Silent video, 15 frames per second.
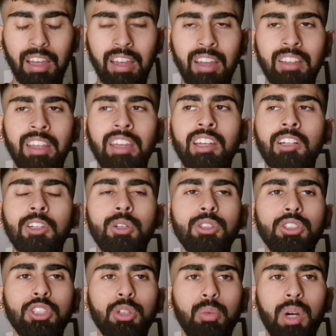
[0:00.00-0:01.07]
In a
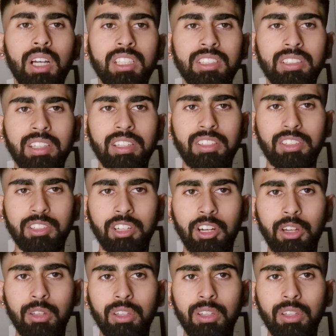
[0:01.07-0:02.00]
close to a worst case scenario,